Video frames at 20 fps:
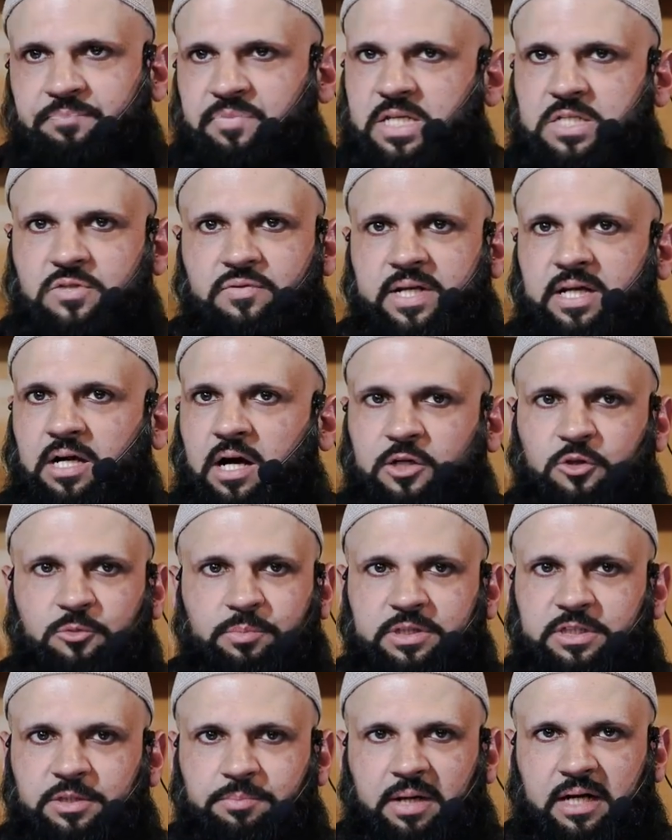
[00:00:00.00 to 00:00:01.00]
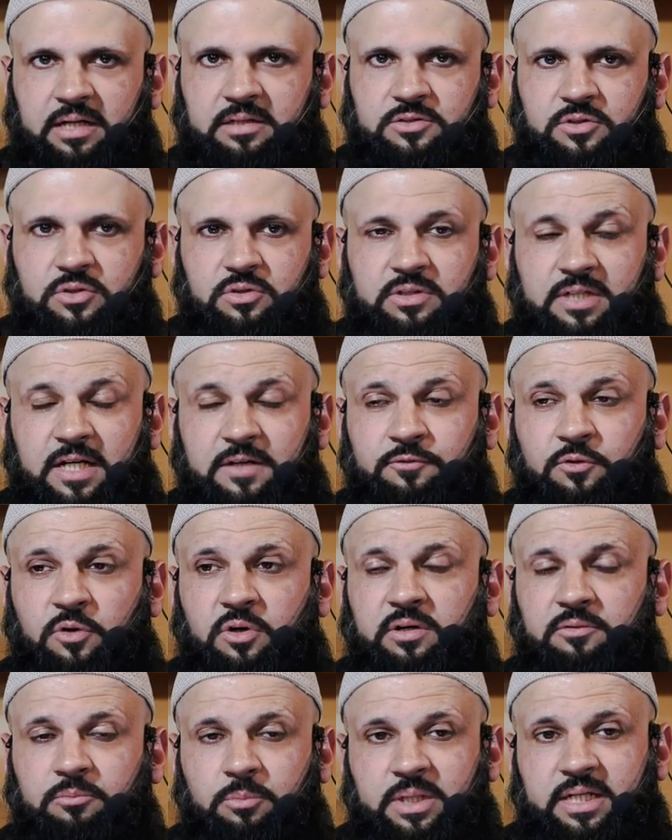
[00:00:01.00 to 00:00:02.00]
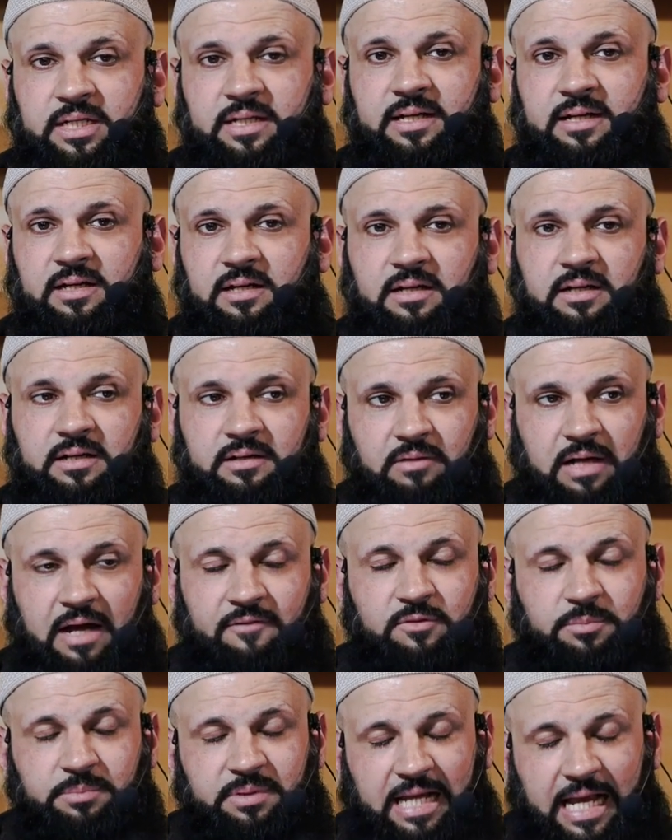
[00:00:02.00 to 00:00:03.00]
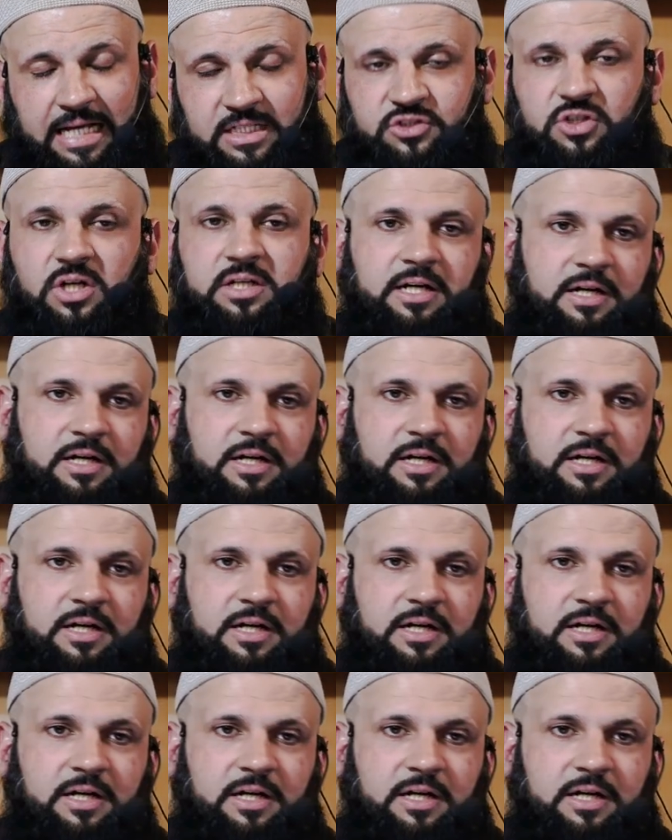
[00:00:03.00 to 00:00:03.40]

it's very hard to build it back. So therefore, we have to be extra